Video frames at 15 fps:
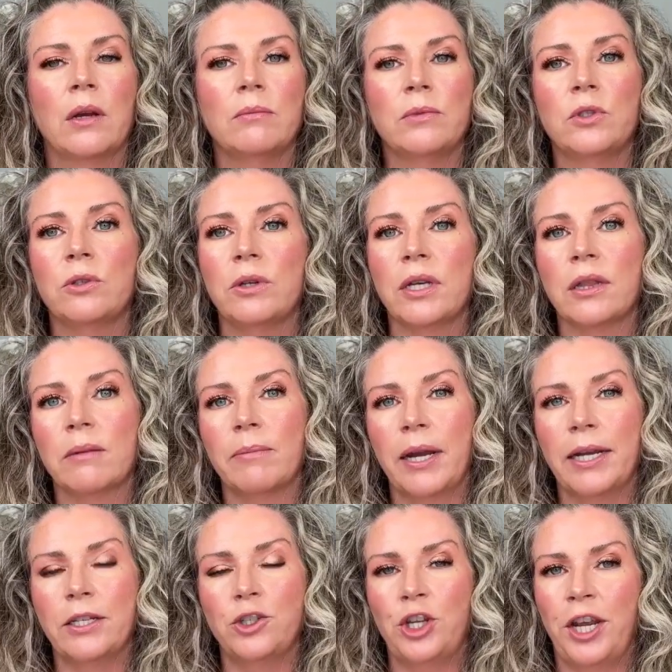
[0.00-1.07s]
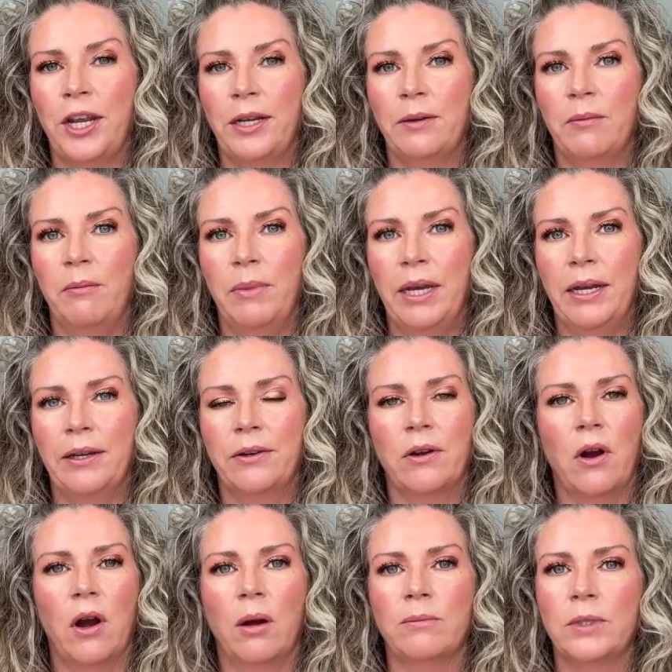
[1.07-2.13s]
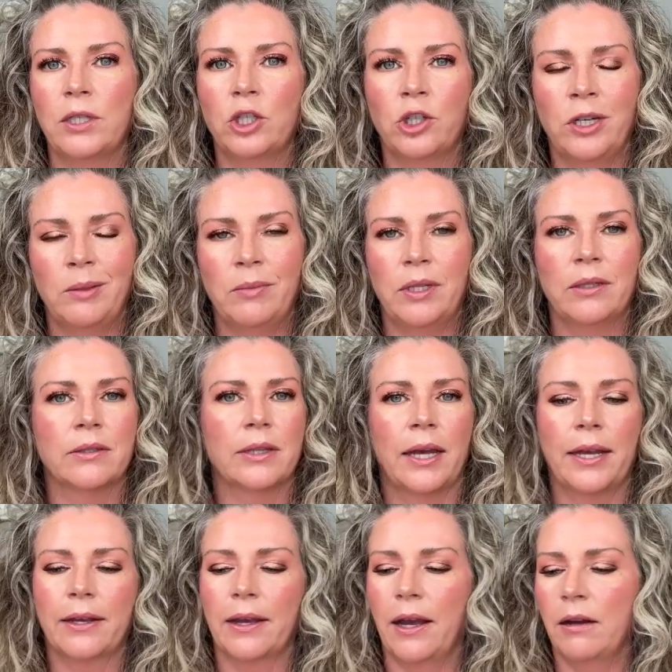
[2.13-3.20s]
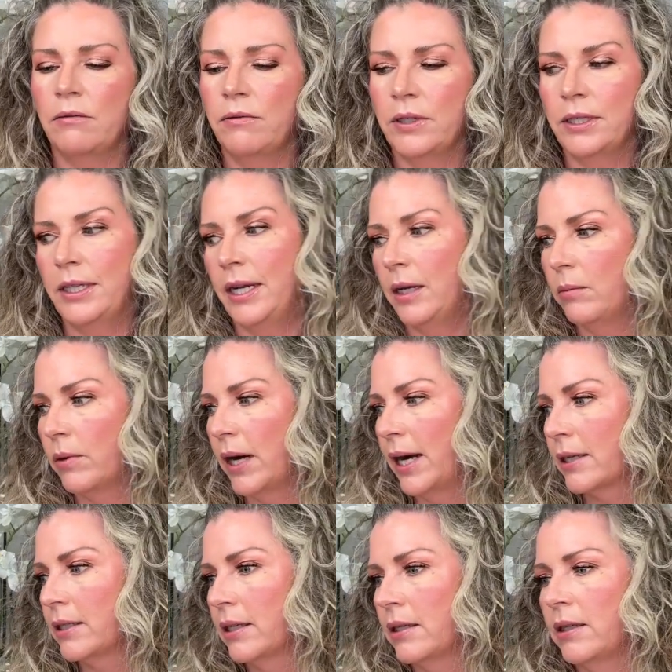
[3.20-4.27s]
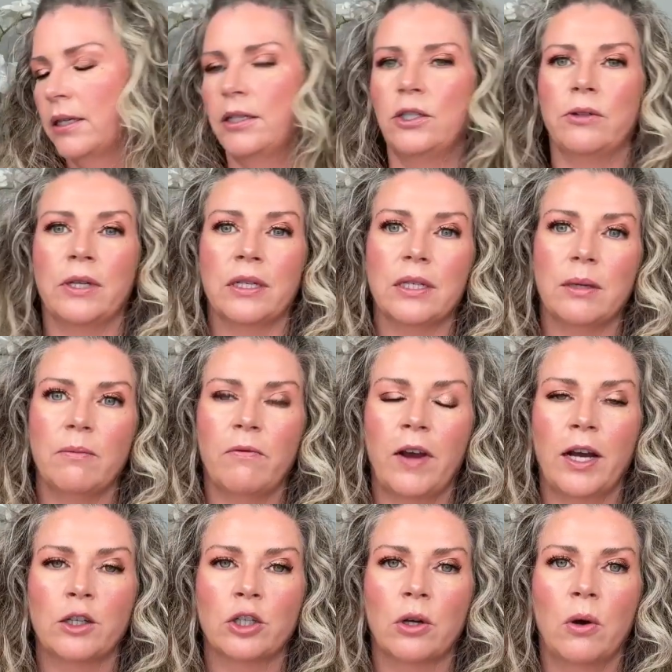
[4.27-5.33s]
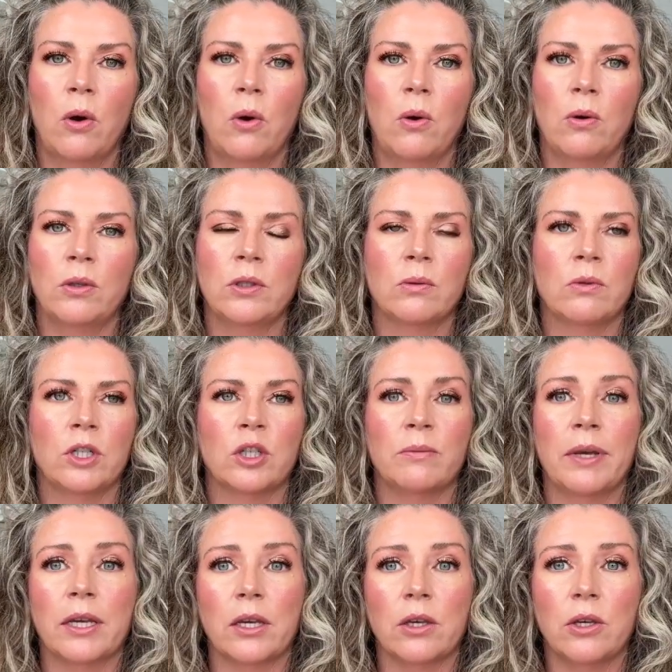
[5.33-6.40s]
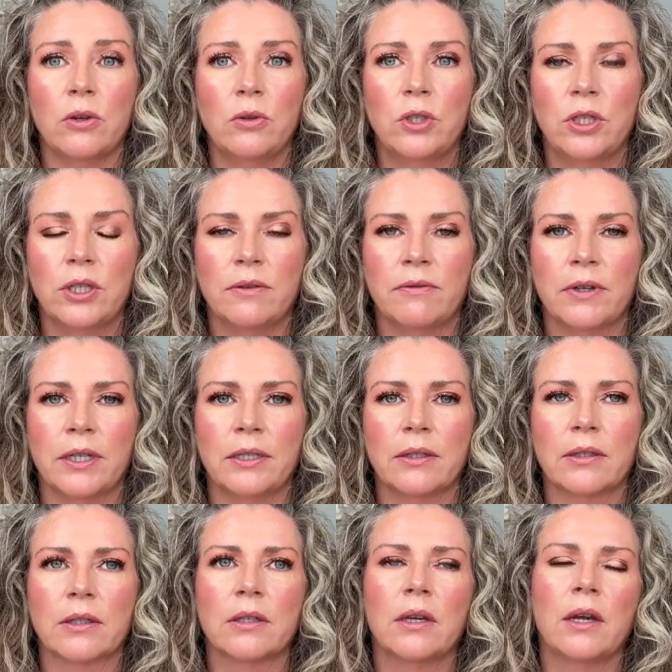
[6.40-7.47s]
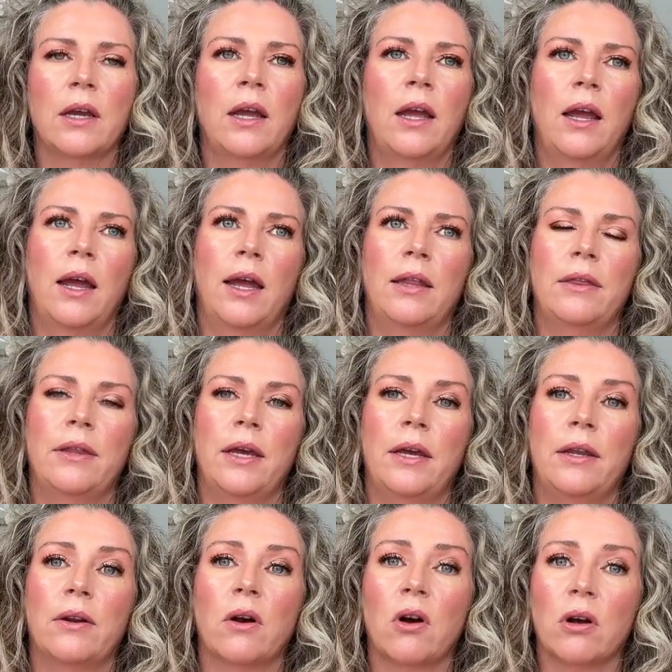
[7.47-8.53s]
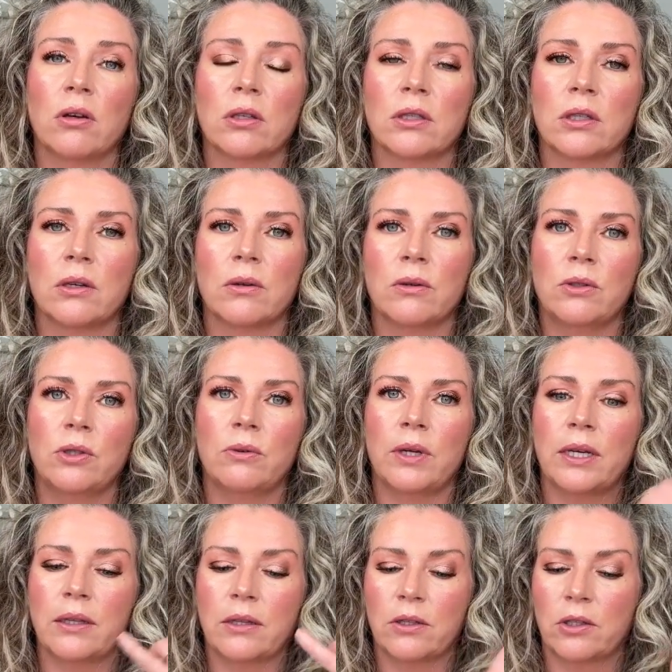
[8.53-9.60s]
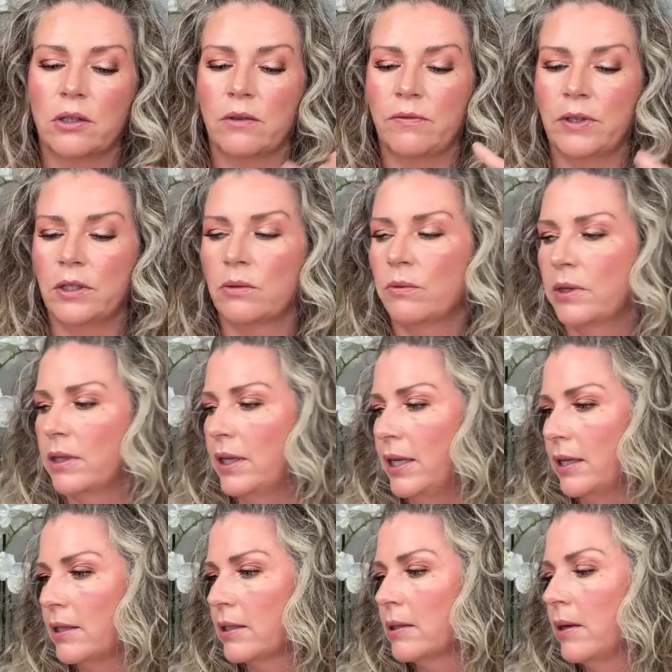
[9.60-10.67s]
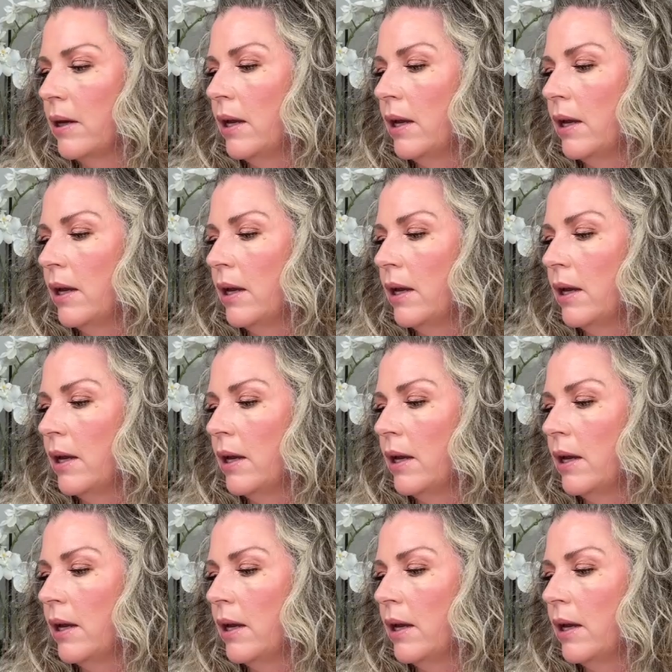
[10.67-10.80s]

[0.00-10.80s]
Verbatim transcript: doing my Jane Mann Anma treatments like every day practically, doing deep fascial holds, which make a huge difference, and then also doing the surface release.